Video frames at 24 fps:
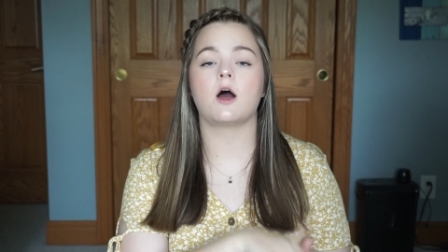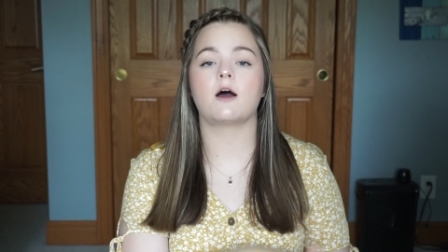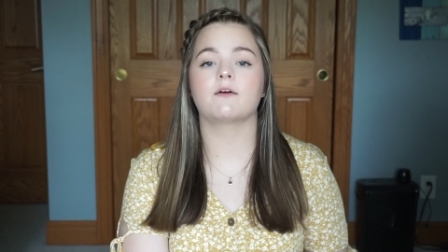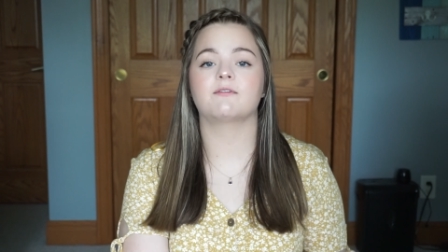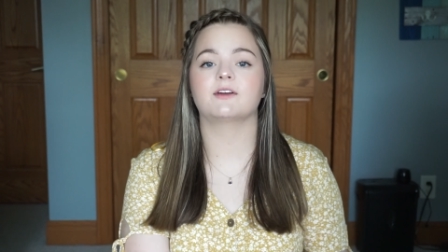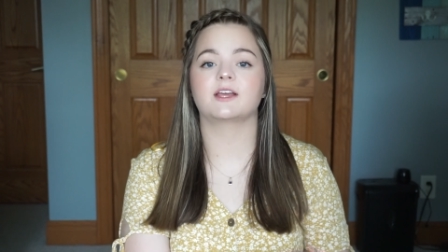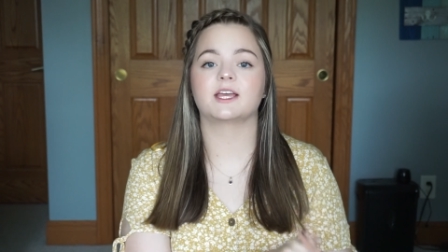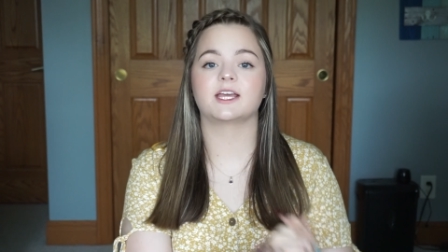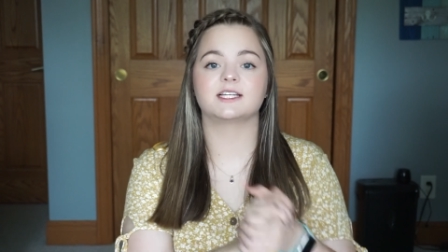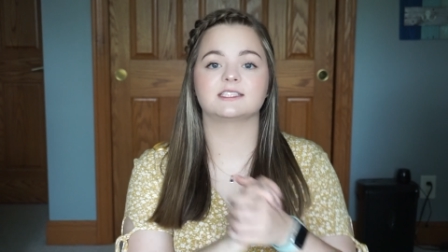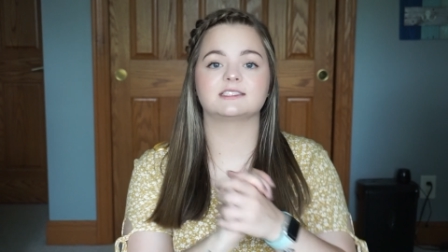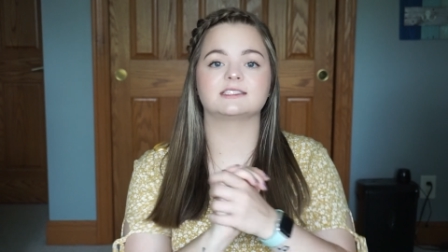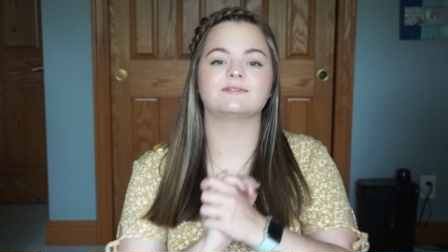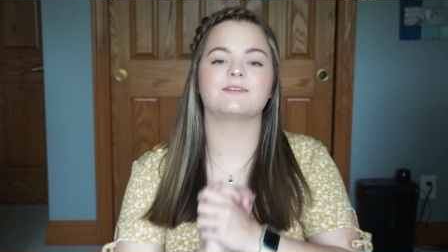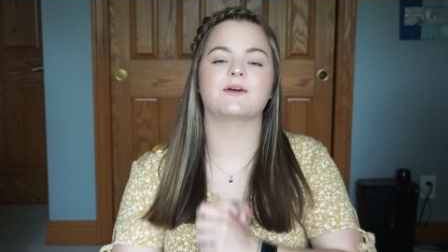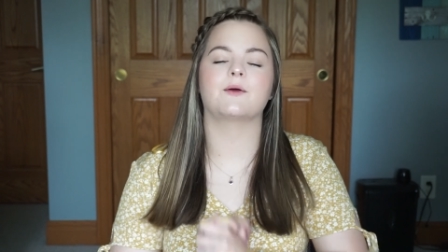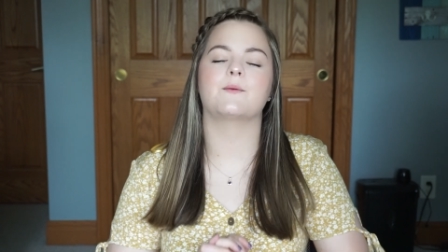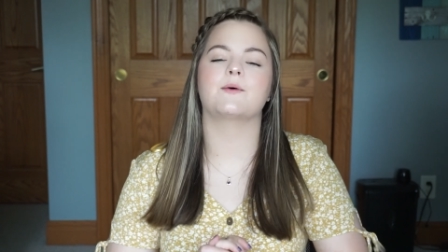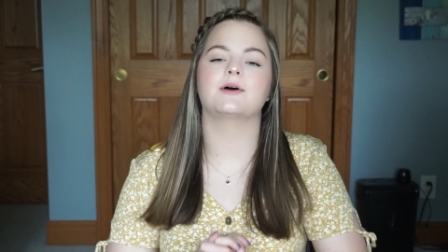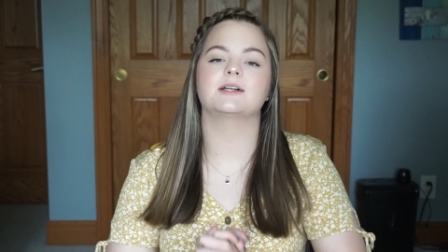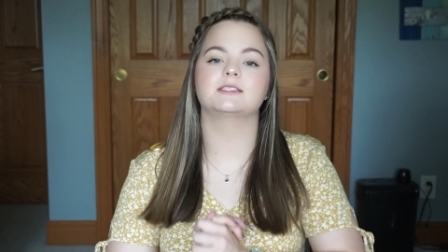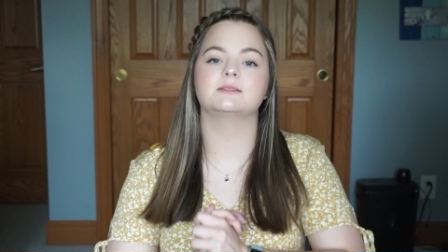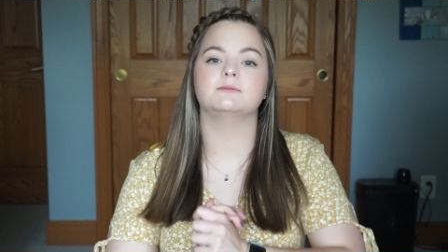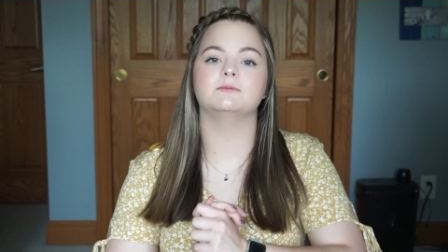off a case if I
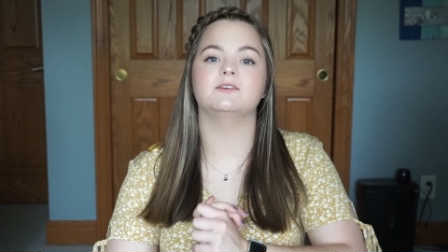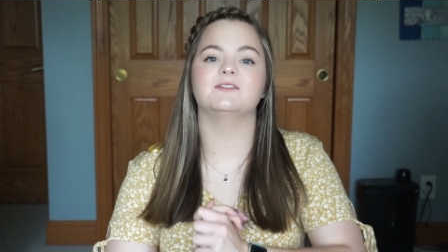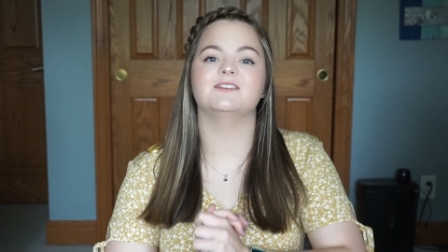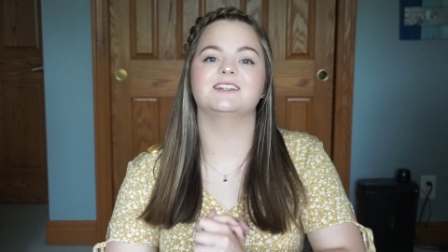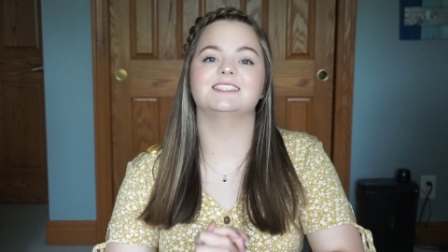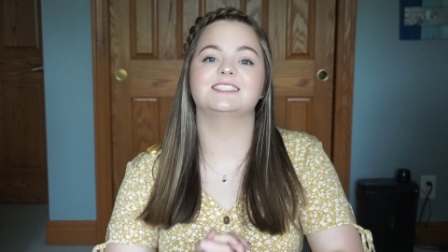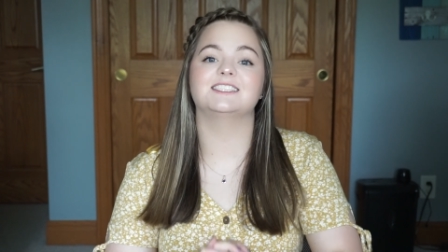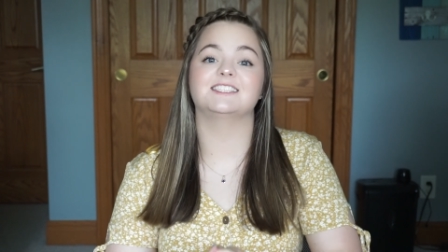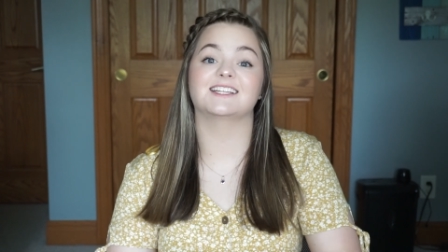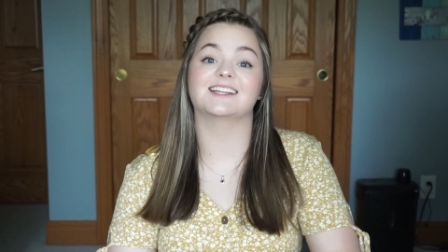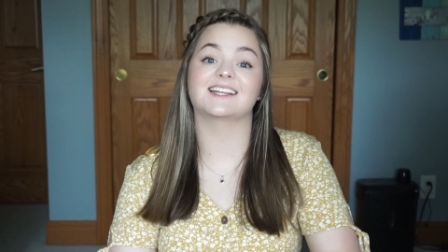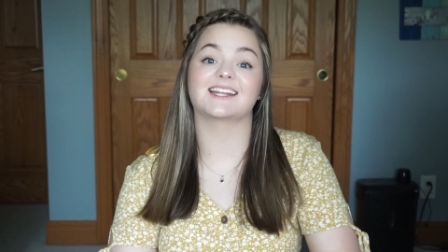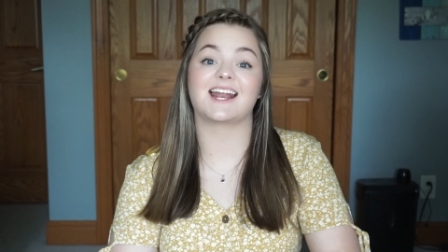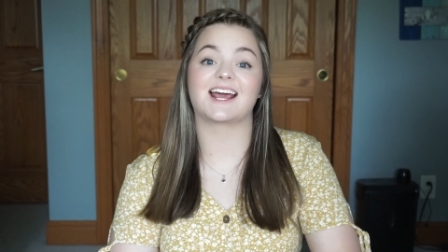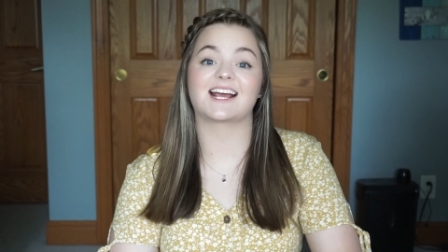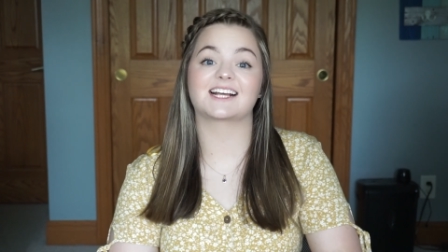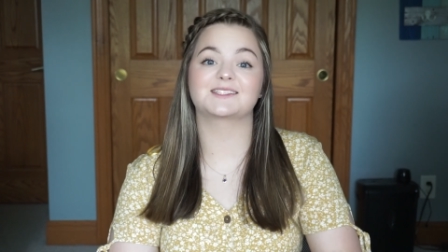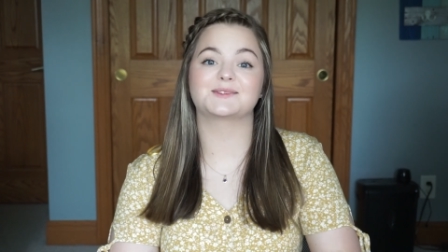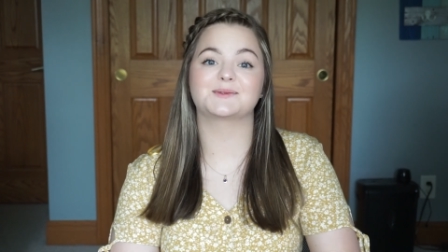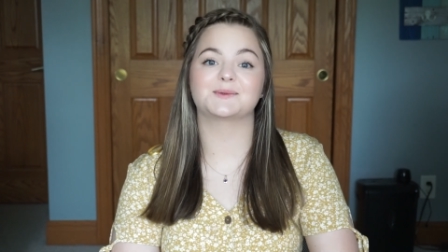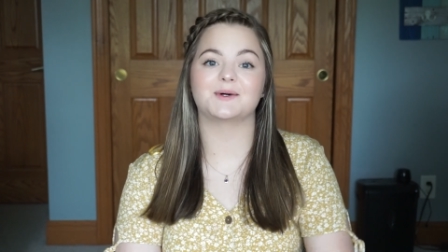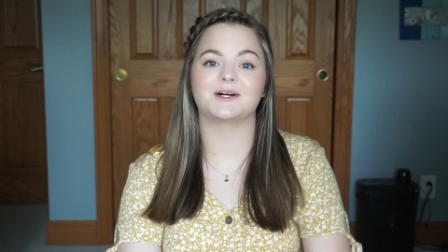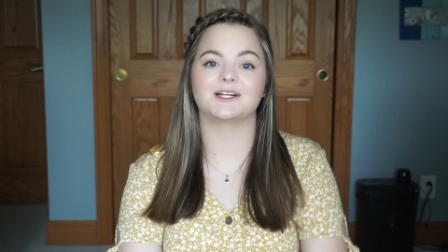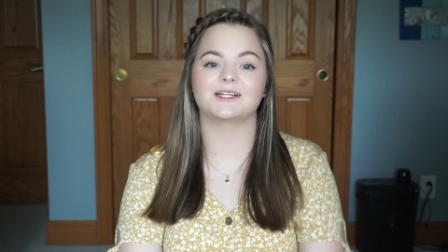want to move it to the
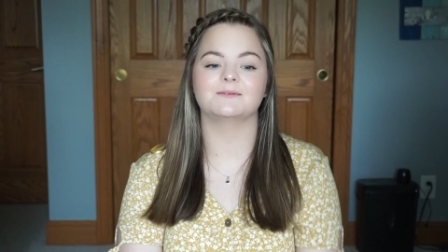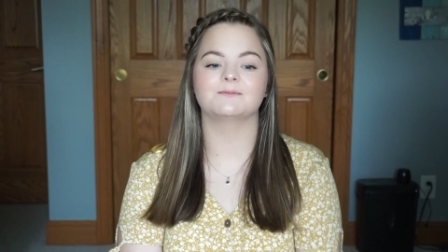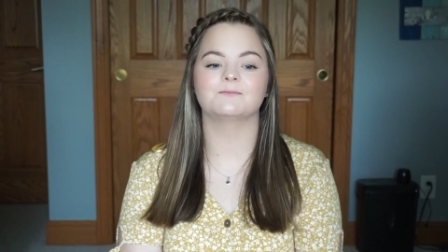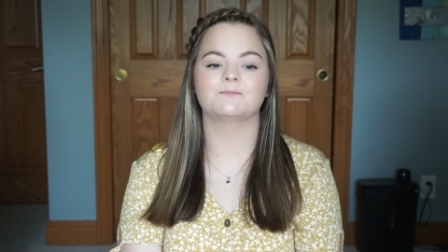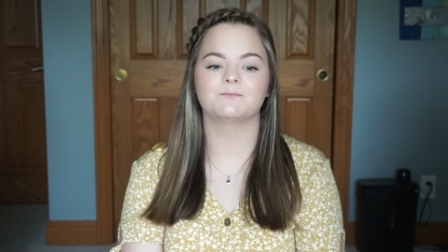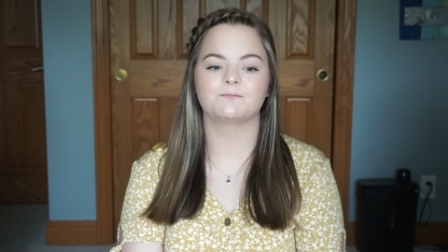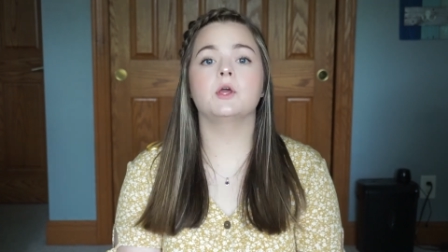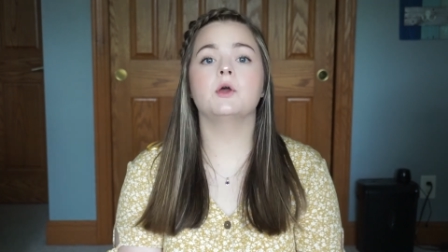next one.